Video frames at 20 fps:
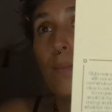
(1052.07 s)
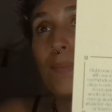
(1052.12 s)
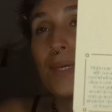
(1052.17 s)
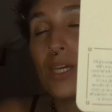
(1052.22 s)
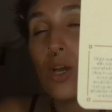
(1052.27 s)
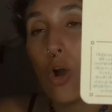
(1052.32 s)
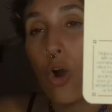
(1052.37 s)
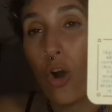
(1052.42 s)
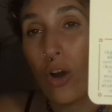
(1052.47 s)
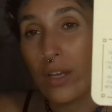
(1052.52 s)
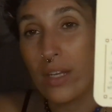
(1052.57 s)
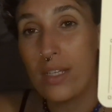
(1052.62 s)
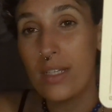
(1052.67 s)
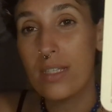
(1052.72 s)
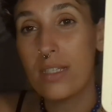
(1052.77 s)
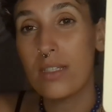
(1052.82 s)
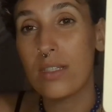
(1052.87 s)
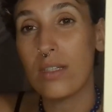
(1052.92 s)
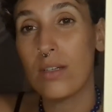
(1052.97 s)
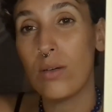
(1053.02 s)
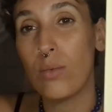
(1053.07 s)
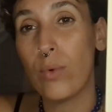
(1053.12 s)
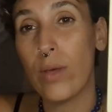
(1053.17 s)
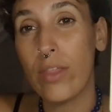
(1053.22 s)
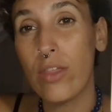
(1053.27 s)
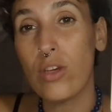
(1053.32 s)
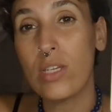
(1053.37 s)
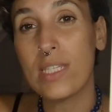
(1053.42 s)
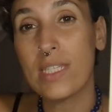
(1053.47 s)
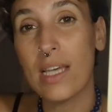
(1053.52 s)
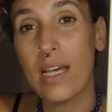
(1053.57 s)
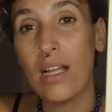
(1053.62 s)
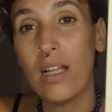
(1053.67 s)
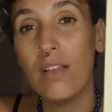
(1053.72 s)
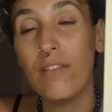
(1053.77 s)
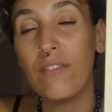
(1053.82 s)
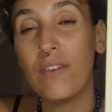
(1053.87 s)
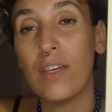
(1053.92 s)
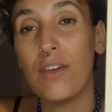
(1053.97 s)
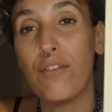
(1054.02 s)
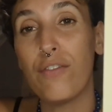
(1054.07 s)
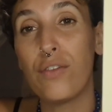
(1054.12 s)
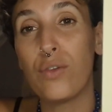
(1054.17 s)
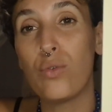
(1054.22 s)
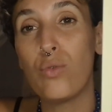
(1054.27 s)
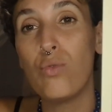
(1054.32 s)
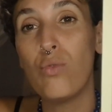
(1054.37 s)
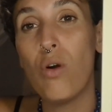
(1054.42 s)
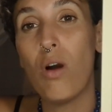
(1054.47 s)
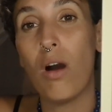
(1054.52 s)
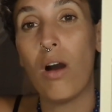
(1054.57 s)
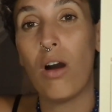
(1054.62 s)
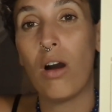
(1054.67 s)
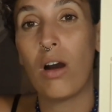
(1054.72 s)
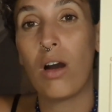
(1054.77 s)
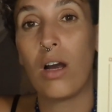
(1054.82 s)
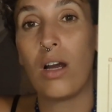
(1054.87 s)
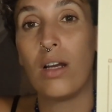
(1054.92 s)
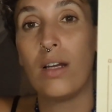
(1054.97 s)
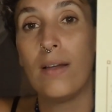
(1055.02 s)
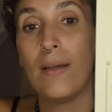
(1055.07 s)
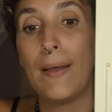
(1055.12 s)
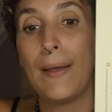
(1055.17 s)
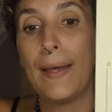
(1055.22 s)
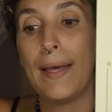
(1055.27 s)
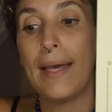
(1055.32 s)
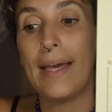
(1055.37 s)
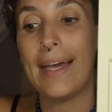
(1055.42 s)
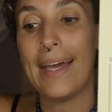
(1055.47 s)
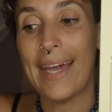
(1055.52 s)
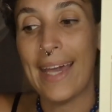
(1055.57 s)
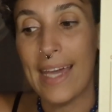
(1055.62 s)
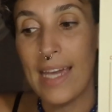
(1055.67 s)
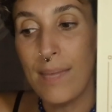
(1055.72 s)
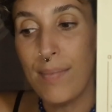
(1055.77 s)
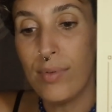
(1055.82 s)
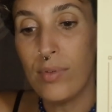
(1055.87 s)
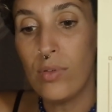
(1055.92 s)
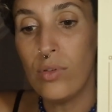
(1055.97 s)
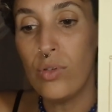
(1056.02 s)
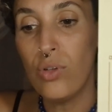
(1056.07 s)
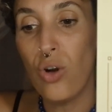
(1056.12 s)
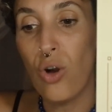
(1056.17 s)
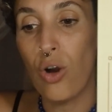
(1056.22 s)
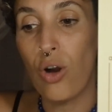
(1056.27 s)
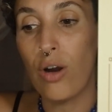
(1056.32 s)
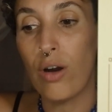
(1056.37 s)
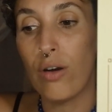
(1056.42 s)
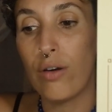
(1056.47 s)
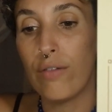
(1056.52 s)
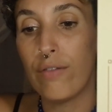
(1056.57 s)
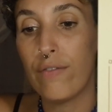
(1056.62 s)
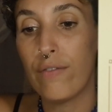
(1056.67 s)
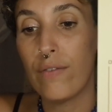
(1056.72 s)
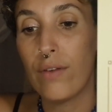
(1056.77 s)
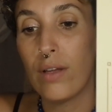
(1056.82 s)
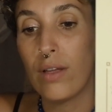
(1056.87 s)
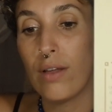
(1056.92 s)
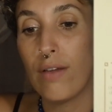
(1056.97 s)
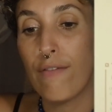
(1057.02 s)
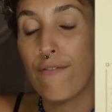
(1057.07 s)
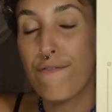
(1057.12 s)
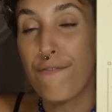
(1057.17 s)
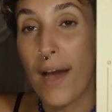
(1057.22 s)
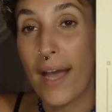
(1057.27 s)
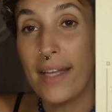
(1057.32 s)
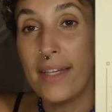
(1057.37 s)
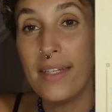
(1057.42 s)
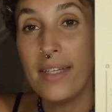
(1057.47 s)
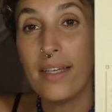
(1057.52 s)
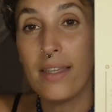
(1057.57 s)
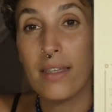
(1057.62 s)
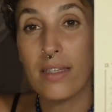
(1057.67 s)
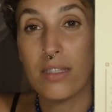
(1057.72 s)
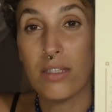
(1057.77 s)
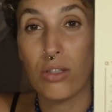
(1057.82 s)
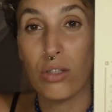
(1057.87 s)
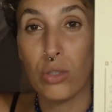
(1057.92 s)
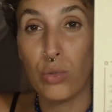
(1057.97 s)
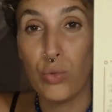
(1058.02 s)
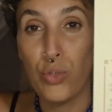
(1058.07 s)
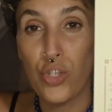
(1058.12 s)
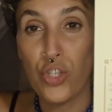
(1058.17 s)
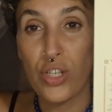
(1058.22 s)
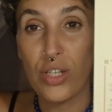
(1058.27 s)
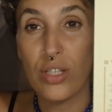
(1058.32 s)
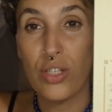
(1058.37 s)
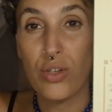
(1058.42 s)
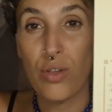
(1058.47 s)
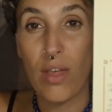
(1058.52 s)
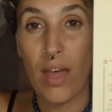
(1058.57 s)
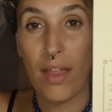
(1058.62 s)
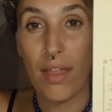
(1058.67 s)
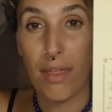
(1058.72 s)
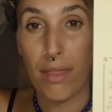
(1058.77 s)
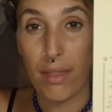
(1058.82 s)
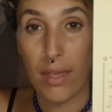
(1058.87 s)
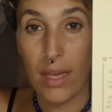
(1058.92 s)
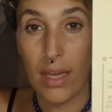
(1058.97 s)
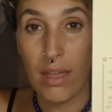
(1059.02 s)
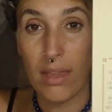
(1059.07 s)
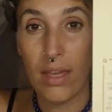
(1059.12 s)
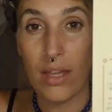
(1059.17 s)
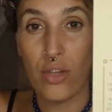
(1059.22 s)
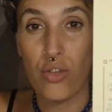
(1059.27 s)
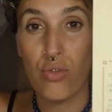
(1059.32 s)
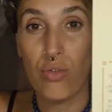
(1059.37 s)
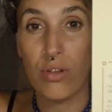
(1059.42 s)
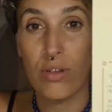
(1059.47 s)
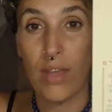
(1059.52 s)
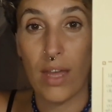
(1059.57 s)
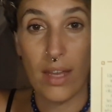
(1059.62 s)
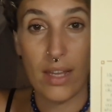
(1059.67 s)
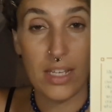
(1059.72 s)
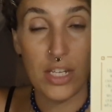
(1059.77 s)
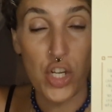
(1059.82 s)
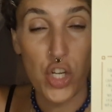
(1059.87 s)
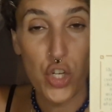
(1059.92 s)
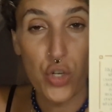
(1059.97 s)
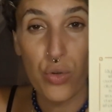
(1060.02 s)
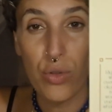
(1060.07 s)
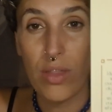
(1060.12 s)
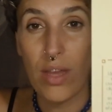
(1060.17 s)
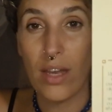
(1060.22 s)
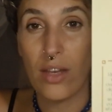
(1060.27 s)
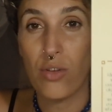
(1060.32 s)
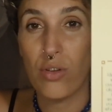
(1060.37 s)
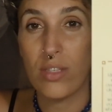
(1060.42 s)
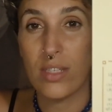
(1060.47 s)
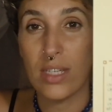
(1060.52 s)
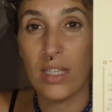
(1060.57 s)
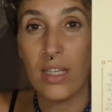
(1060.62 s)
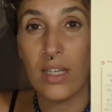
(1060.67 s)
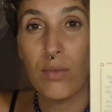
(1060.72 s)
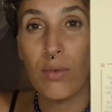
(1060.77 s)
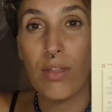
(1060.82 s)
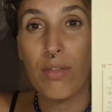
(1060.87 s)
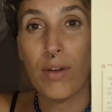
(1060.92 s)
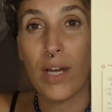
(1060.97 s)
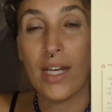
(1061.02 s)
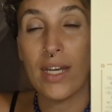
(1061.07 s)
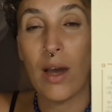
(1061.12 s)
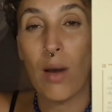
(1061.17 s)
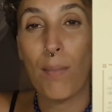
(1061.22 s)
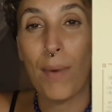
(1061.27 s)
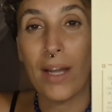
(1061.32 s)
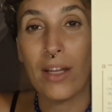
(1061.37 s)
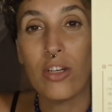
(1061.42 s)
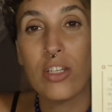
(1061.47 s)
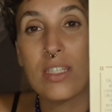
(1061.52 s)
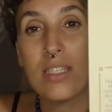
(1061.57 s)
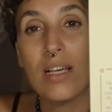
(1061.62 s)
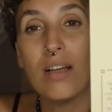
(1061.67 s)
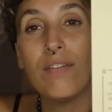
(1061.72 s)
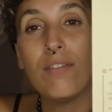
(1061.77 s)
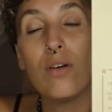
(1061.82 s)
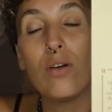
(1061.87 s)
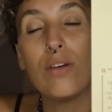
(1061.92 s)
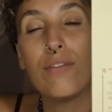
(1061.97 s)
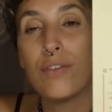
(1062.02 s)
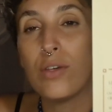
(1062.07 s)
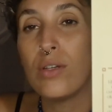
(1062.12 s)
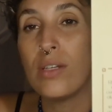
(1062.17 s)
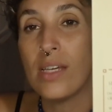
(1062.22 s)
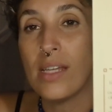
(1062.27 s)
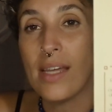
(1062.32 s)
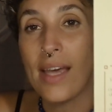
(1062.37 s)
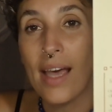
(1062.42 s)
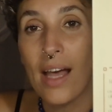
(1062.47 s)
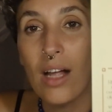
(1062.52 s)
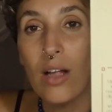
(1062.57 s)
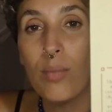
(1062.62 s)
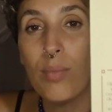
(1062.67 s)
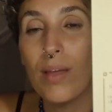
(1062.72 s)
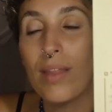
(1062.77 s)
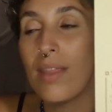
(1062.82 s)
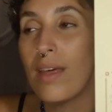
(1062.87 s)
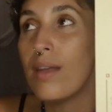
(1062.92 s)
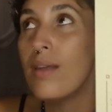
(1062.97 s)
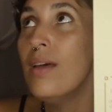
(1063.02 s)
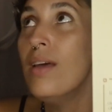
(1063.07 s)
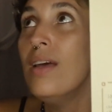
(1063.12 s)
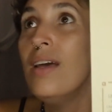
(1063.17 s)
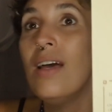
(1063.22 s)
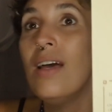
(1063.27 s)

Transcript: be honest with yourself if you are able of finding the solution to that thing that issue that you're dealing with right now by yourself, or if you need help, and then